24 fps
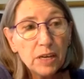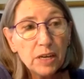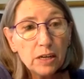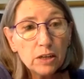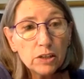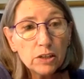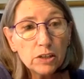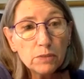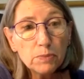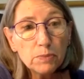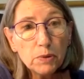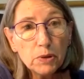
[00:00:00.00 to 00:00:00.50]

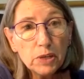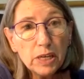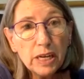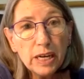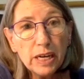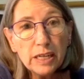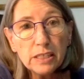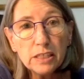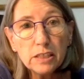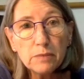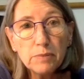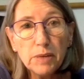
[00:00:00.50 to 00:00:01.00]
Because the body
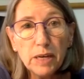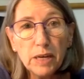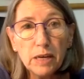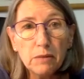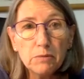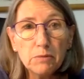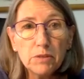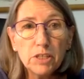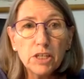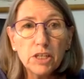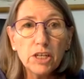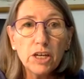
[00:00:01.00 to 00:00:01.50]
has to be
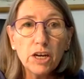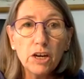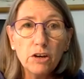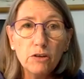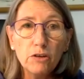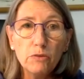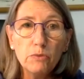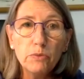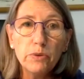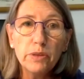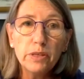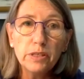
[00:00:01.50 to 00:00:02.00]
able to
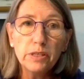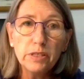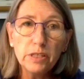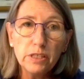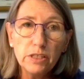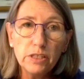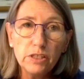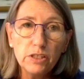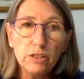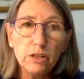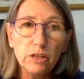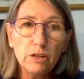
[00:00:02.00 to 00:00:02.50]
cope with the
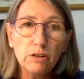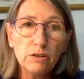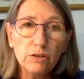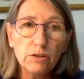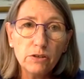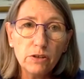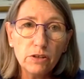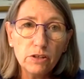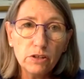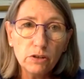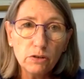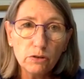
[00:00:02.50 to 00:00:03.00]
discharge of
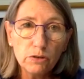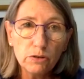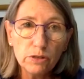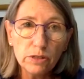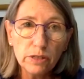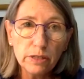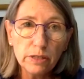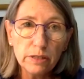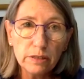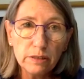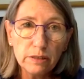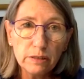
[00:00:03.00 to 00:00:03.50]
the
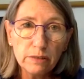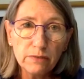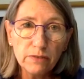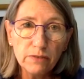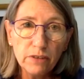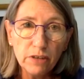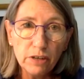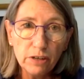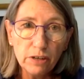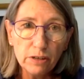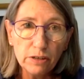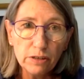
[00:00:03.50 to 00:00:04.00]
toxins
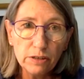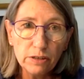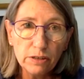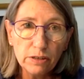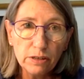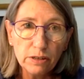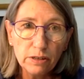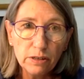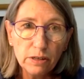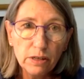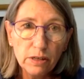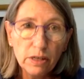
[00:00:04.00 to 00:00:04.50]
first.
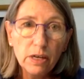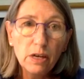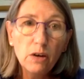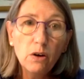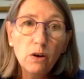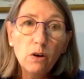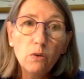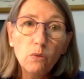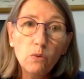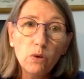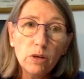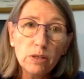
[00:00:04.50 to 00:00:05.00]

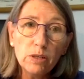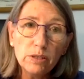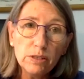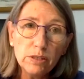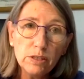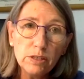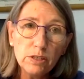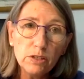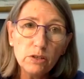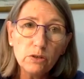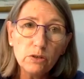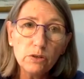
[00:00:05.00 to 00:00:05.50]
And once
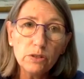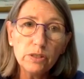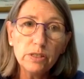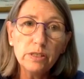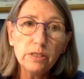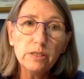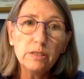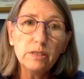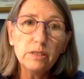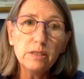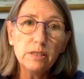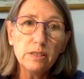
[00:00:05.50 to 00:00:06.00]
the
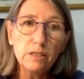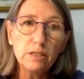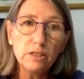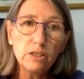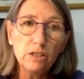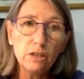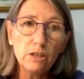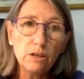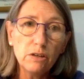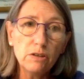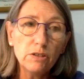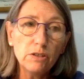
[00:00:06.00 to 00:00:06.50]
toxins are
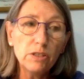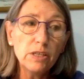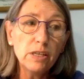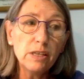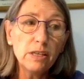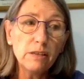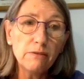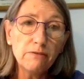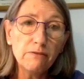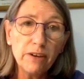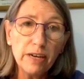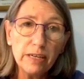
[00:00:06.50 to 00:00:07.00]
discharged, then
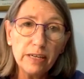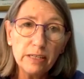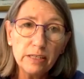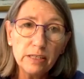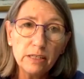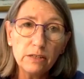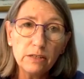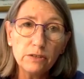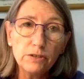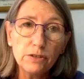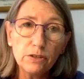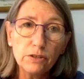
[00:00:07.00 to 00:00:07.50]
the fat
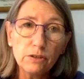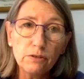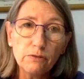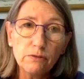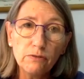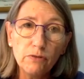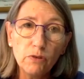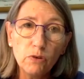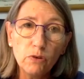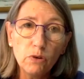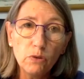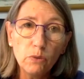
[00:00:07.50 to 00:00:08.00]
cells can
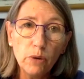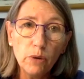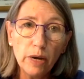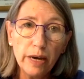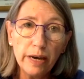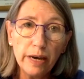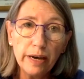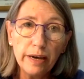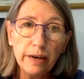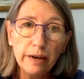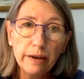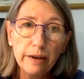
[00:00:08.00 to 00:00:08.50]
fall
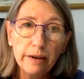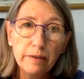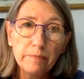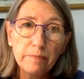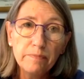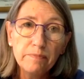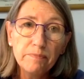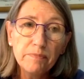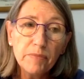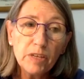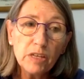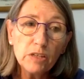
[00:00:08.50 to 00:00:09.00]
away.
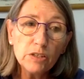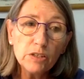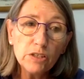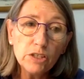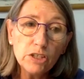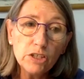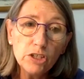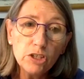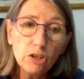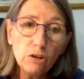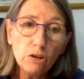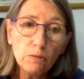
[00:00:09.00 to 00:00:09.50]
Because the
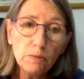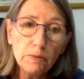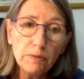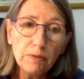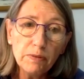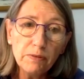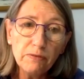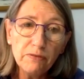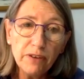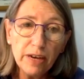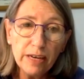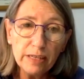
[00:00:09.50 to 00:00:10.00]
job of
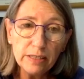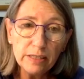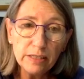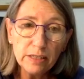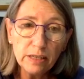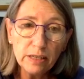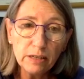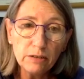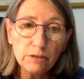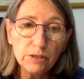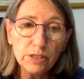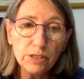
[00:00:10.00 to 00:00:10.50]
the fat
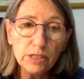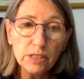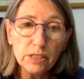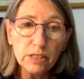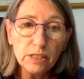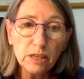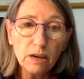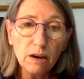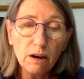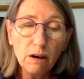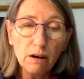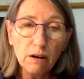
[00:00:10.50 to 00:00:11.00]
cells is to
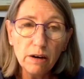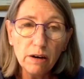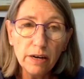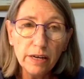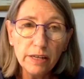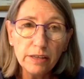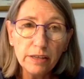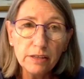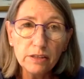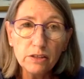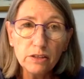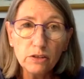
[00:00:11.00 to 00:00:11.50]

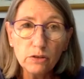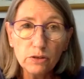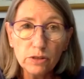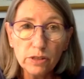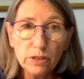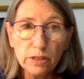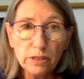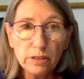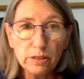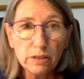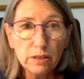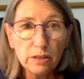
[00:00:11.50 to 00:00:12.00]
hide the
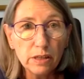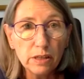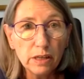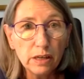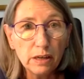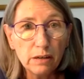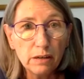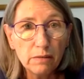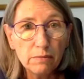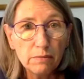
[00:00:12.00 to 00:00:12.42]
toxicity.